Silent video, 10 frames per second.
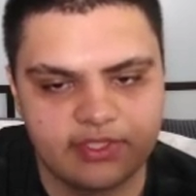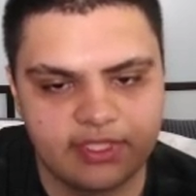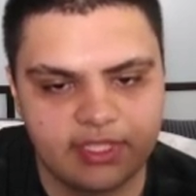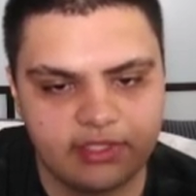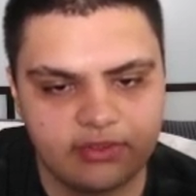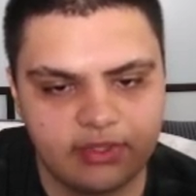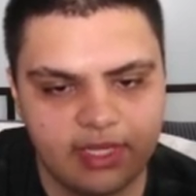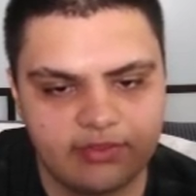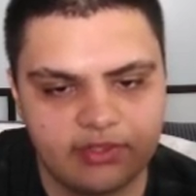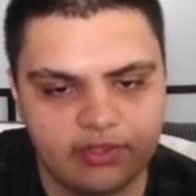again, you
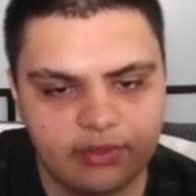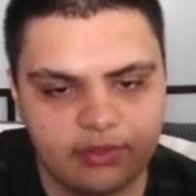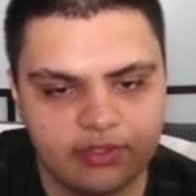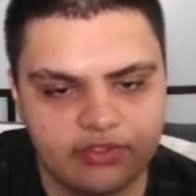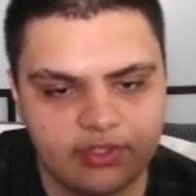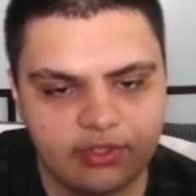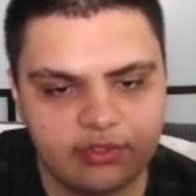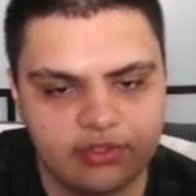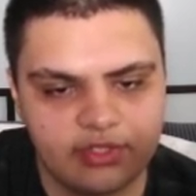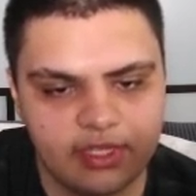have to know this to
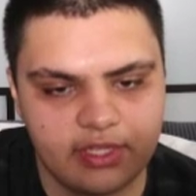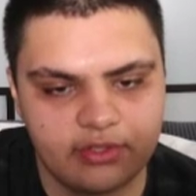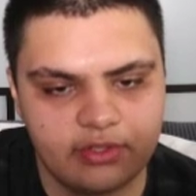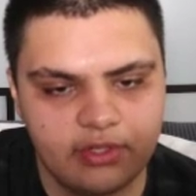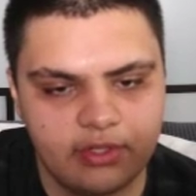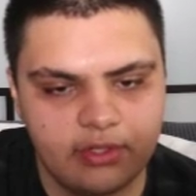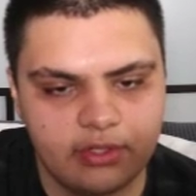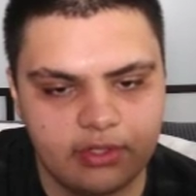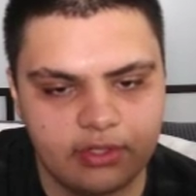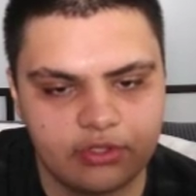understand
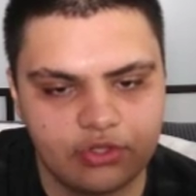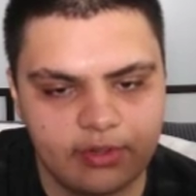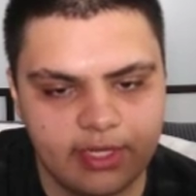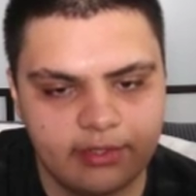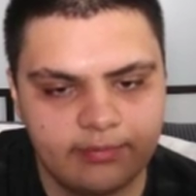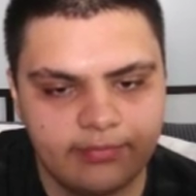trade.